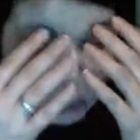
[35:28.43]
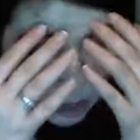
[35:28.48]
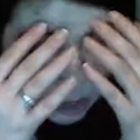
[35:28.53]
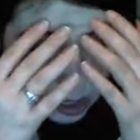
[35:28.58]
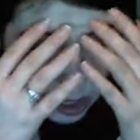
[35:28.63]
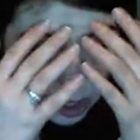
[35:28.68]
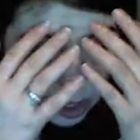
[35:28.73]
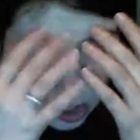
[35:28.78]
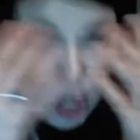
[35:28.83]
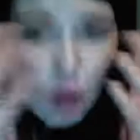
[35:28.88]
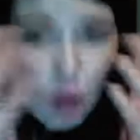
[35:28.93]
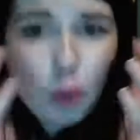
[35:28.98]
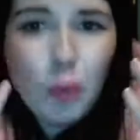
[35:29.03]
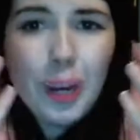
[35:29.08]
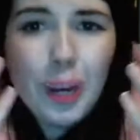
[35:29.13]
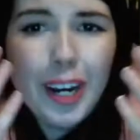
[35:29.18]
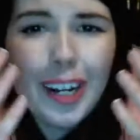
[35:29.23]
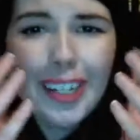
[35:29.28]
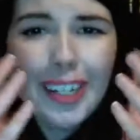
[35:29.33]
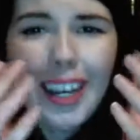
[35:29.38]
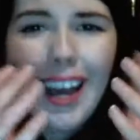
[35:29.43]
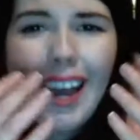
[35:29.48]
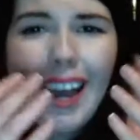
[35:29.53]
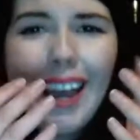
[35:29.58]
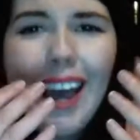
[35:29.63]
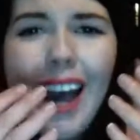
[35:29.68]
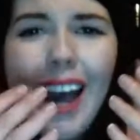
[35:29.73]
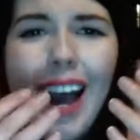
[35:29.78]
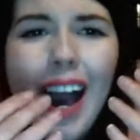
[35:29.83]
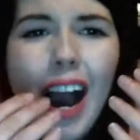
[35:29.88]
So weird.
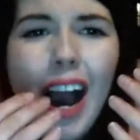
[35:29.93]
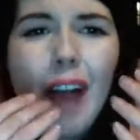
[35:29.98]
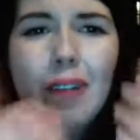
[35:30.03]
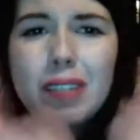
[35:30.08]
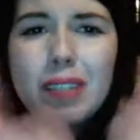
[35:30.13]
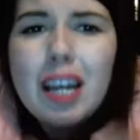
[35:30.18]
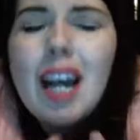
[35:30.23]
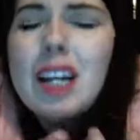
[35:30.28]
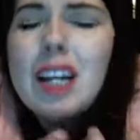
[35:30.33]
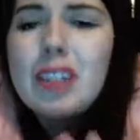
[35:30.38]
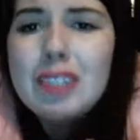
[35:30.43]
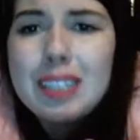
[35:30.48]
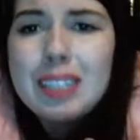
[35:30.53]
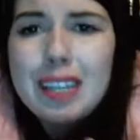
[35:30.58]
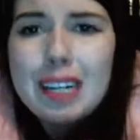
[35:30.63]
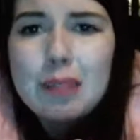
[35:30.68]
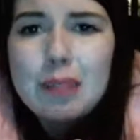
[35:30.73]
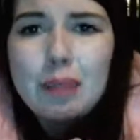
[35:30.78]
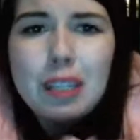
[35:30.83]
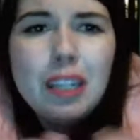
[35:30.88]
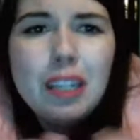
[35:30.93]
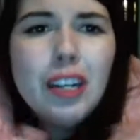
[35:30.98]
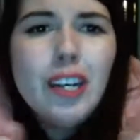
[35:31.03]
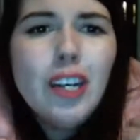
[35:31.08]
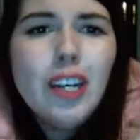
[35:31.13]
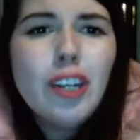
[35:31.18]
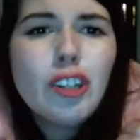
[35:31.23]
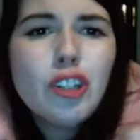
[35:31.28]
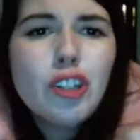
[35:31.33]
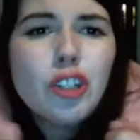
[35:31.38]
I was understandably
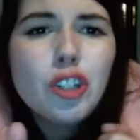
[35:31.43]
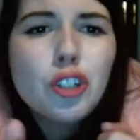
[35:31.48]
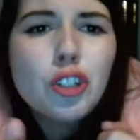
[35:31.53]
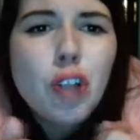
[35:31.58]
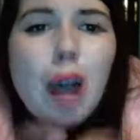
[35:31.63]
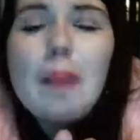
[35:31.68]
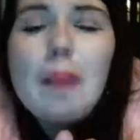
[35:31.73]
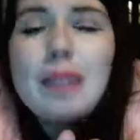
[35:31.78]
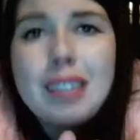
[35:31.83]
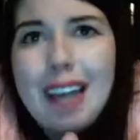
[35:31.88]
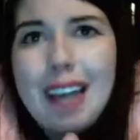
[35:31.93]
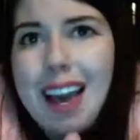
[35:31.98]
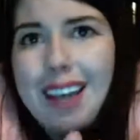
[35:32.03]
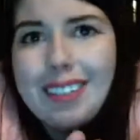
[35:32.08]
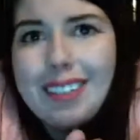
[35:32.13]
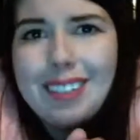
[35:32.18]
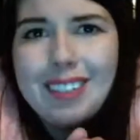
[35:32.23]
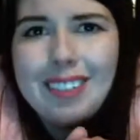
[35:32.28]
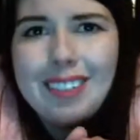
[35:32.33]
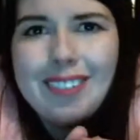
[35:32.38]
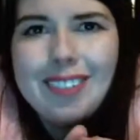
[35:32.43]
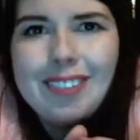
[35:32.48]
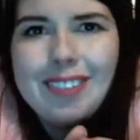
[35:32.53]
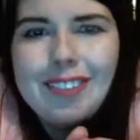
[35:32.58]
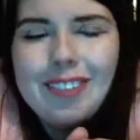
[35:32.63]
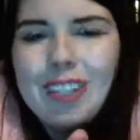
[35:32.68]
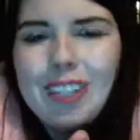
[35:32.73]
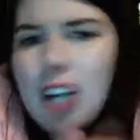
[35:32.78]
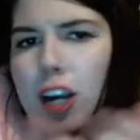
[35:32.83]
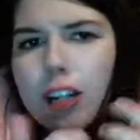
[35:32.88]
traumatized
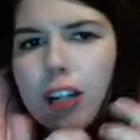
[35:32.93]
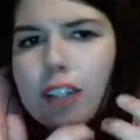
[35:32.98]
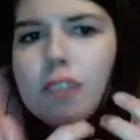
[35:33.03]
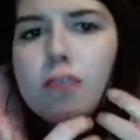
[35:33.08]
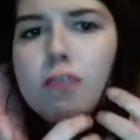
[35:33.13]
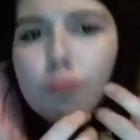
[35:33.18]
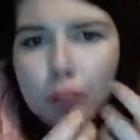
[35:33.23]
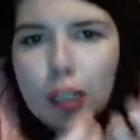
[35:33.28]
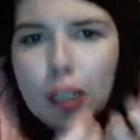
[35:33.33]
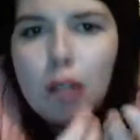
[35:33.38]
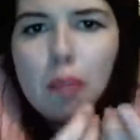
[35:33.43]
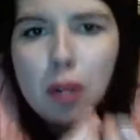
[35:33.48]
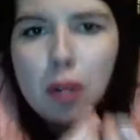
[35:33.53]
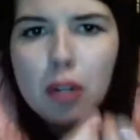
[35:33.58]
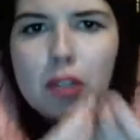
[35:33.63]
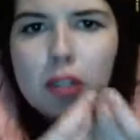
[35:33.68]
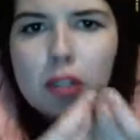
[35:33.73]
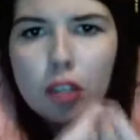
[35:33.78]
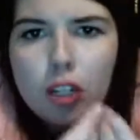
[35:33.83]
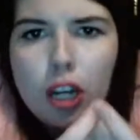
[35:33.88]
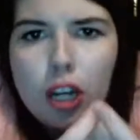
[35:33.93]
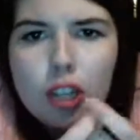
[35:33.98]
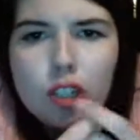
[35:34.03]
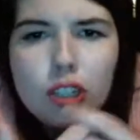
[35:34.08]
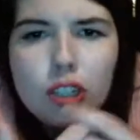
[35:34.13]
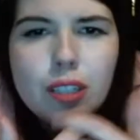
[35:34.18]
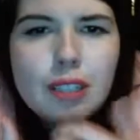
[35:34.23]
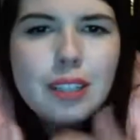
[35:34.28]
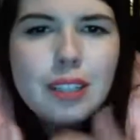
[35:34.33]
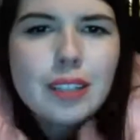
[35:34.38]
regarding real person
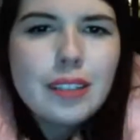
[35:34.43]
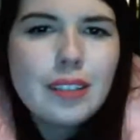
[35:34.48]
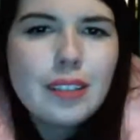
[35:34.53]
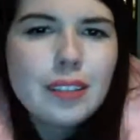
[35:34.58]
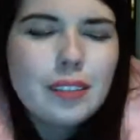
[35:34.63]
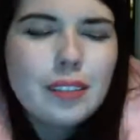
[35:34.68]
crushes.